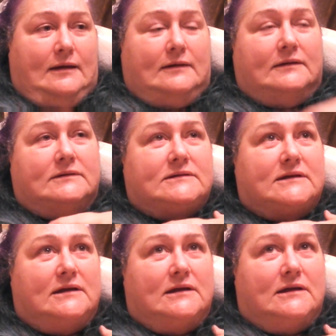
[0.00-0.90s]
And
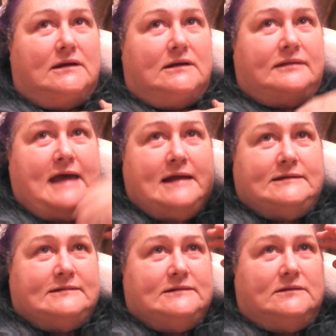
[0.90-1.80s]
that
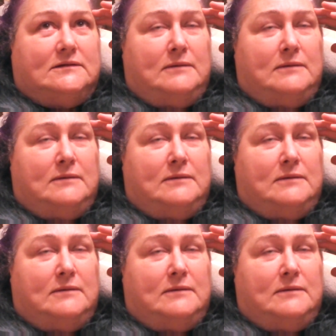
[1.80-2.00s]
doesn't,